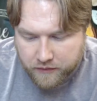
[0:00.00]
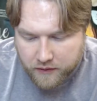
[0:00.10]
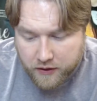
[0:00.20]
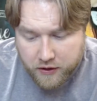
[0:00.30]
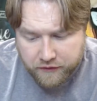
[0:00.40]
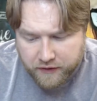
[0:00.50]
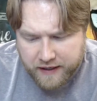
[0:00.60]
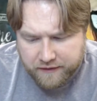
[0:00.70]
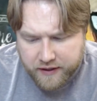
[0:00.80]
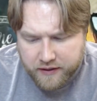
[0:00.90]
Good
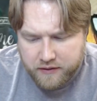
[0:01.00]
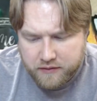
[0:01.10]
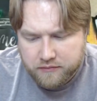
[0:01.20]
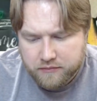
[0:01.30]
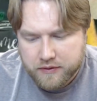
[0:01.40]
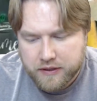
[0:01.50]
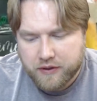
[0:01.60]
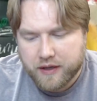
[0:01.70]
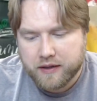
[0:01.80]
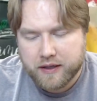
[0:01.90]
flavor, you know,
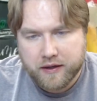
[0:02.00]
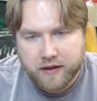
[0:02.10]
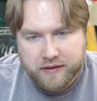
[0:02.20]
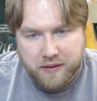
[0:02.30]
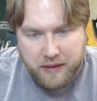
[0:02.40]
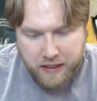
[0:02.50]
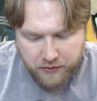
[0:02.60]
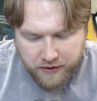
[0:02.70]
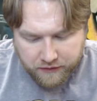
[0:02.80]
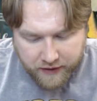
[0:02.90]
kind of like a
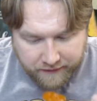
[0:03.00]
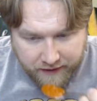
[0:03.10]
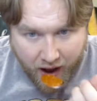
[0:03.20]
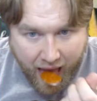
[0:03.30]
tomatoey flavor.